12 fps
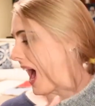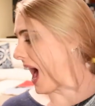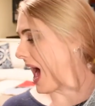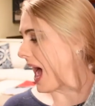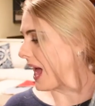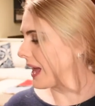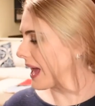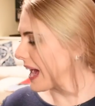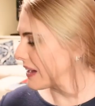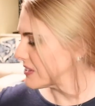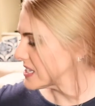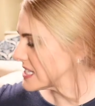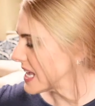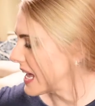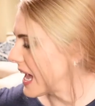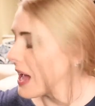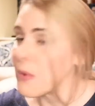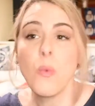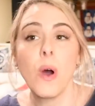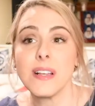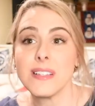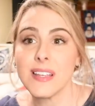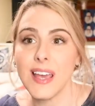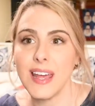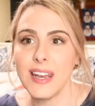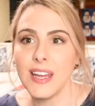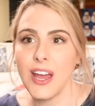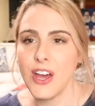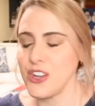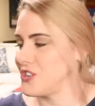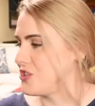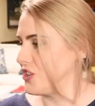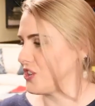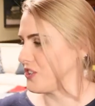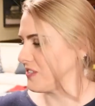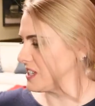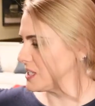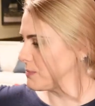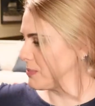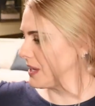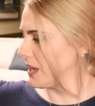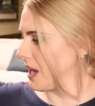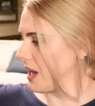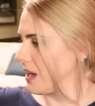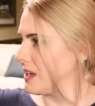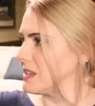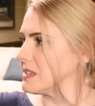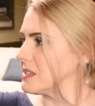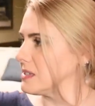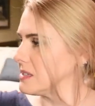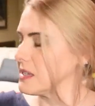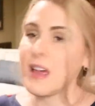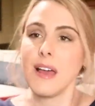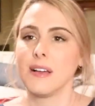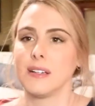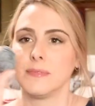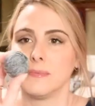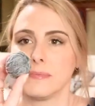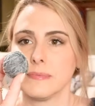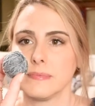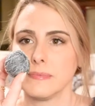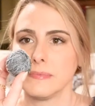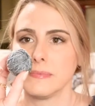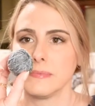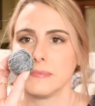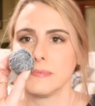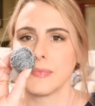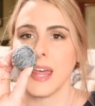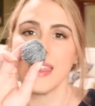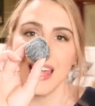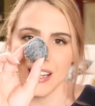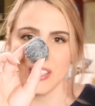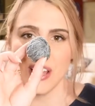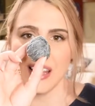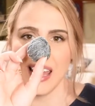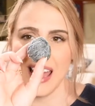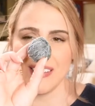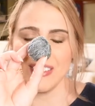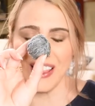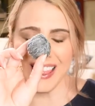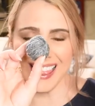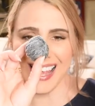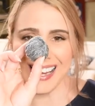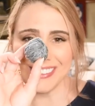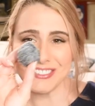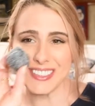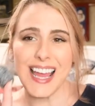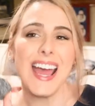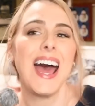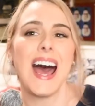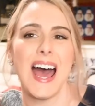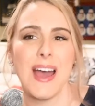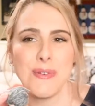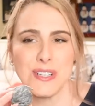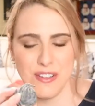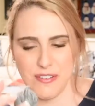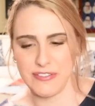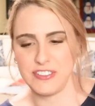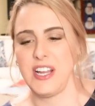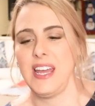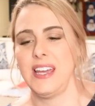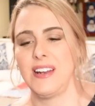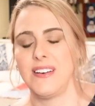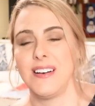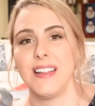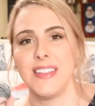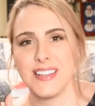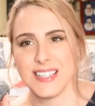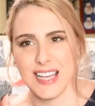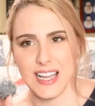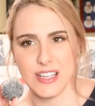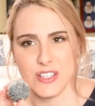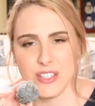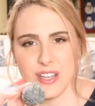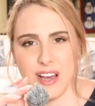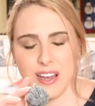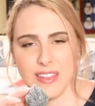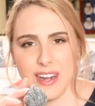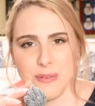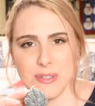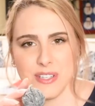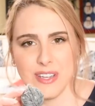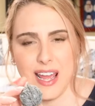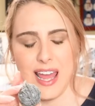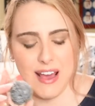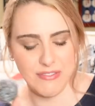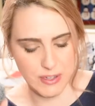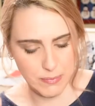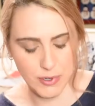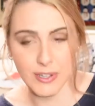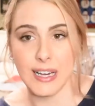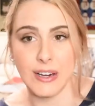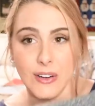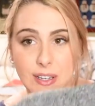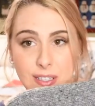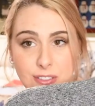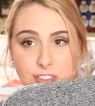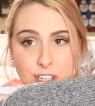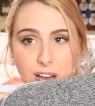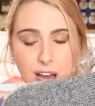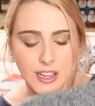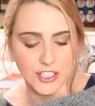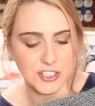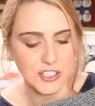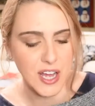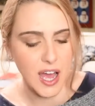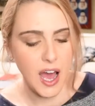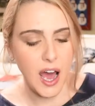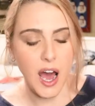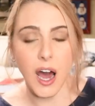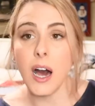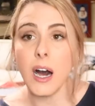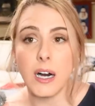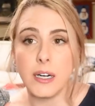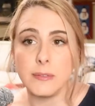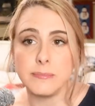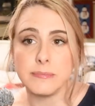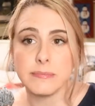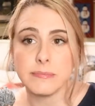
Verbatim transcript: I have to say I was getting nervous because that is all I have left. I was afraid on the second sock that I was gonna have to pull out a different color to